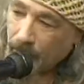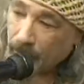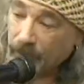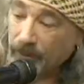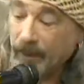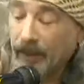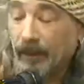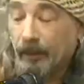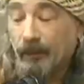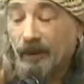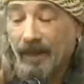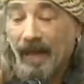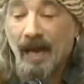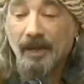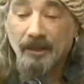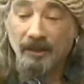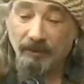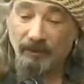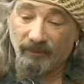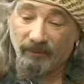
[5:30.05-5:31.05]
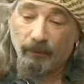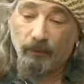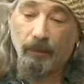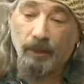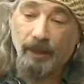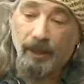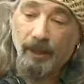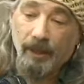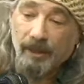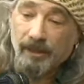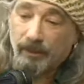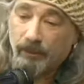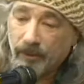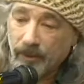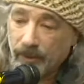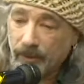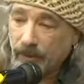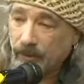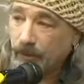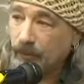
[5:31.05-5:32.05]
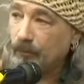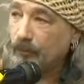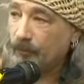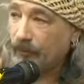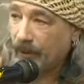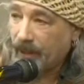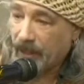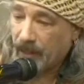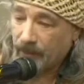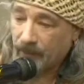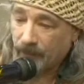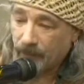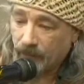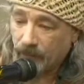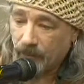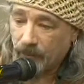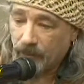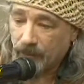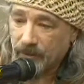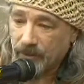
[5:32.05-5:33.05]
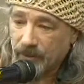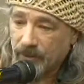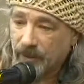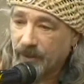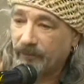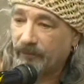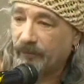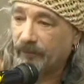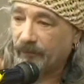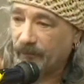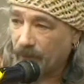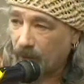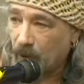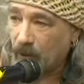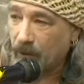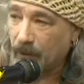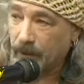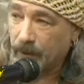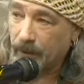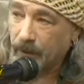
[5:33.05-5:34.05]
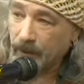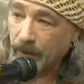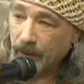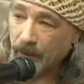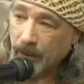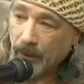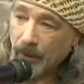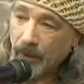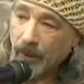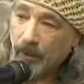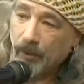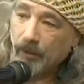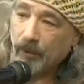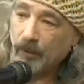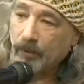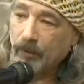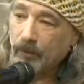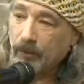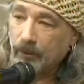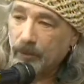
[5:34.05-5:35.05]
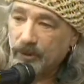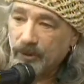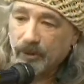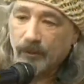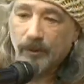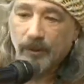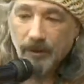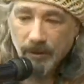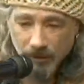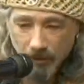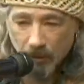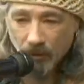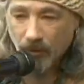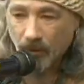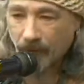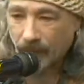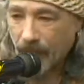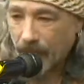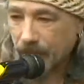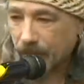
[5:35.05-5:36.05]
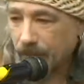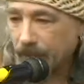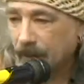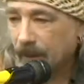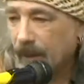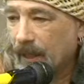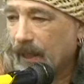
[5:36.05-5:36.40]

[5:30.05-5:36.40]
playing with actually before Kiss, it was Lou Gramm, who was the singer from Foreigner, who was doing a solo record.